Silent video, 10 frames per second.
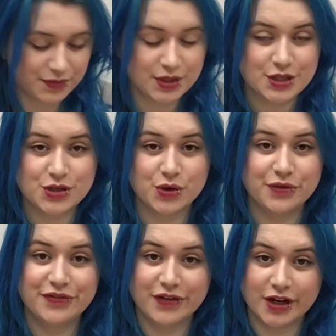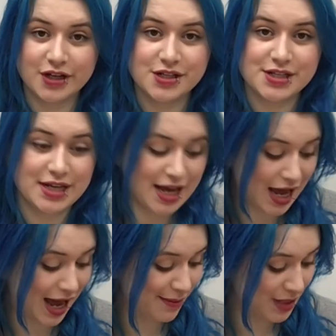So first
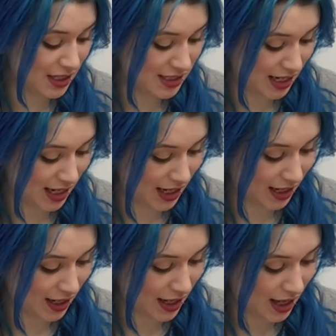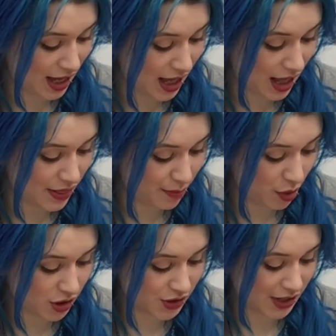I'm going to take the
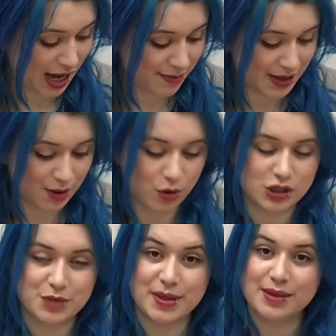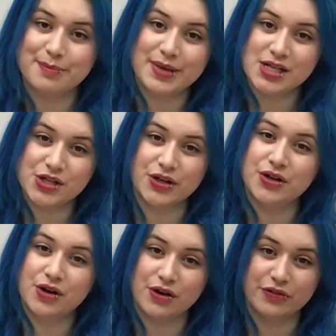bottle cap that I want to be the middle
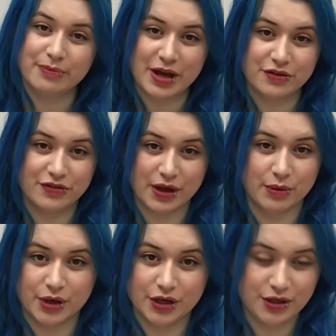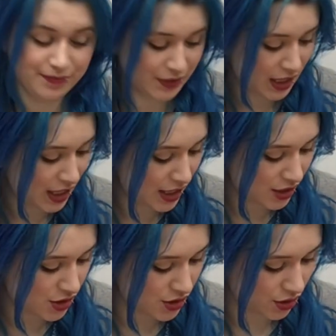of my flower.
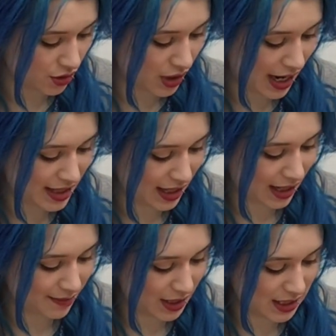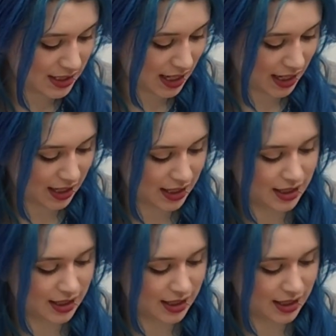So I think I'm going to take